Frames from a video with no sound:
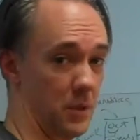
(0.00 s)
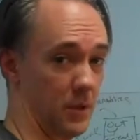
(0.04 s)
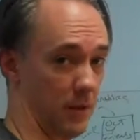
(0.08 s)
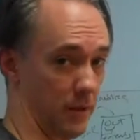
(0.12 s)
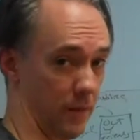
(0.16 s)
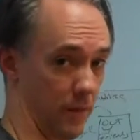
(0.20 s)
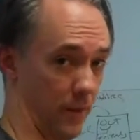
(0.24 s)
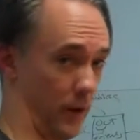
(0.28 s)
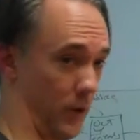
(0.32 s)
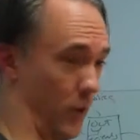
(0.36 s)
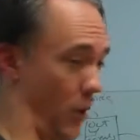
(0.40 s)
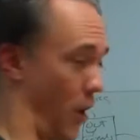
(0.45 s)

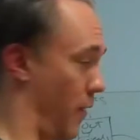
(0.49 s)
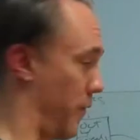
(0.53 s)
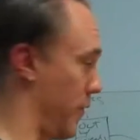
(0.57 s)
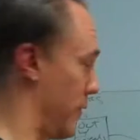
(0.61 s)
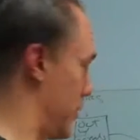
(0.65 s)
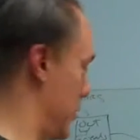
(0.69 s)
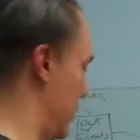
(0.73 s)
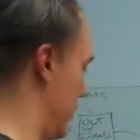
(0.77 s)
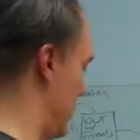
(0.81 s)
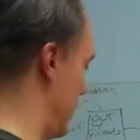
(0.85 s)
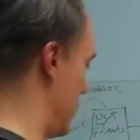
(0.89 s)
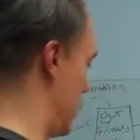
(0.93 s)
your friend
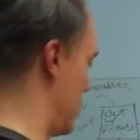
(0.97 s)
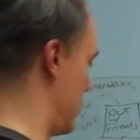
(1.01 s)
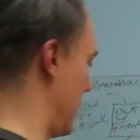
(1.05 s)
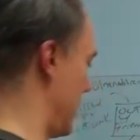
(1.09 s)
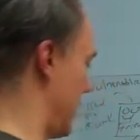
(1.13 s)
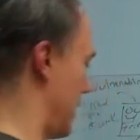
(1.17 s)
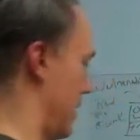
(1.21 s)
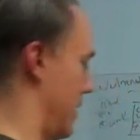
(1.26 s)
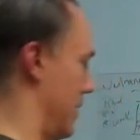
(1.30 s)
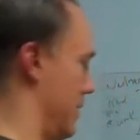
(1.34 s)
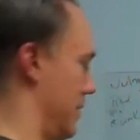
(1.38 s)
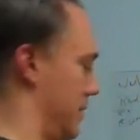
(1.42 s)
offers you a
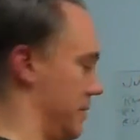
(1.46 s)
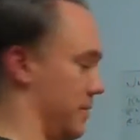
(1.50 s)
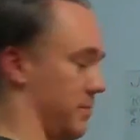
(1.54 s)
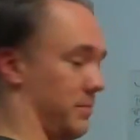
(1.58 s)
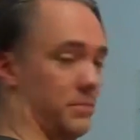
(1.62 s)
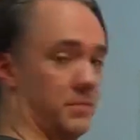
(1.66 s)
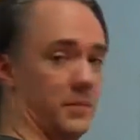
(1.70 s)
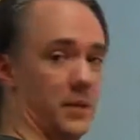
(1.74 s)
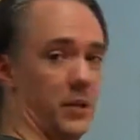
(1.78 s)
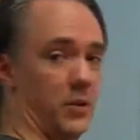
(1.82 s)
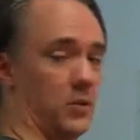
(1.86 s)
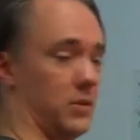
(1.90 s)
drink.
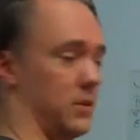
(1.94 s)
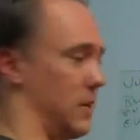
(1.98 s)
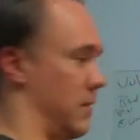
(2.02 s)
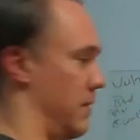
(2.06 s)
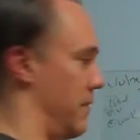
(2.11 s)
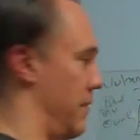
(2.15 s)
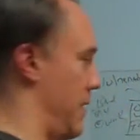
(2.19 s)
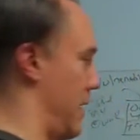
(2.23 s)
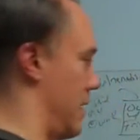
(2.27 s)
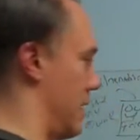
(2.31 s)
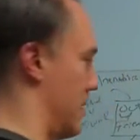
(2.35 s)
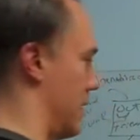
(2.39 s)
There's the
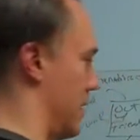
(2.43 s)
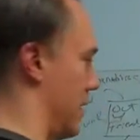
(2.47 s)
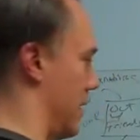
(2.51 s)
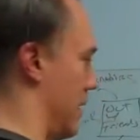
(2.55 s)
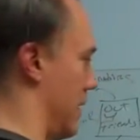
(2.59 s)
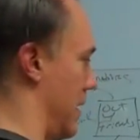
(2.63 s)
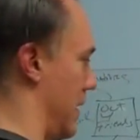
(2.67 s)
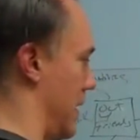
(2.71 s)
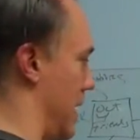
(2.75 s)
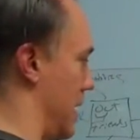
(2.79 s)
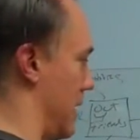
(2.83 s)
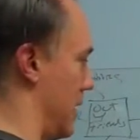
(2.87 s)
event.
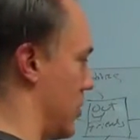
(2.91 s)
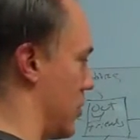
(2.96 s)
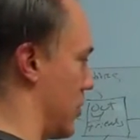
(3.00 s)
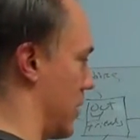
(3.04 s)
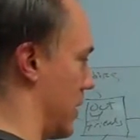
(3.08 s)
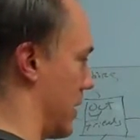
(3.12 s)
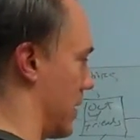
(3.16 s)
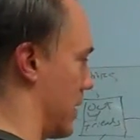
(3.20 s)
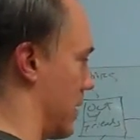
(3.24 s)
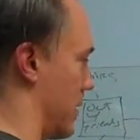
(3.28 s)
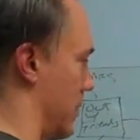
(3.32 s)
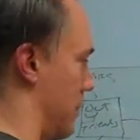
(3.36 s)
Add a
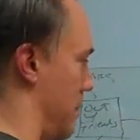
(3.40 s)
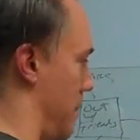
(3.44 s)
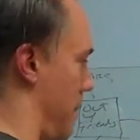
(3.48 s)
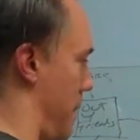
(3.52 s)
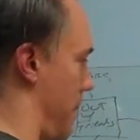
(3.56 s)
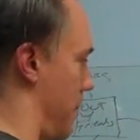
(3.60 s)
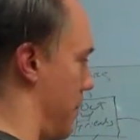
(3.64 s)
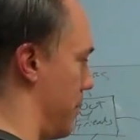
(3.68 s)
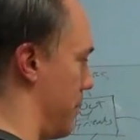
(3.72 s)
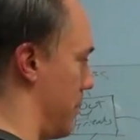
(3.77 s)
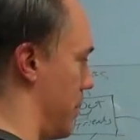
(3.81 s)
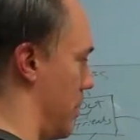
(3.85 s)
drink.
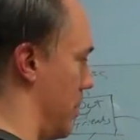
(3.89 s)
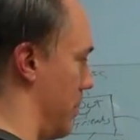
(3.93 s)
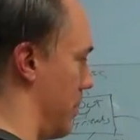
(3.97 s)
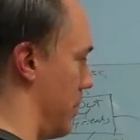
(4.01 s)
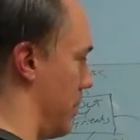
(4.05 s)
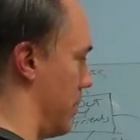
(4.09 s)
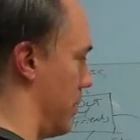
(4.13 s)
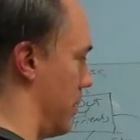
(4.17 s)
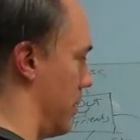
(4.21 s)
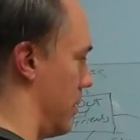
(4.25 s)
Boom.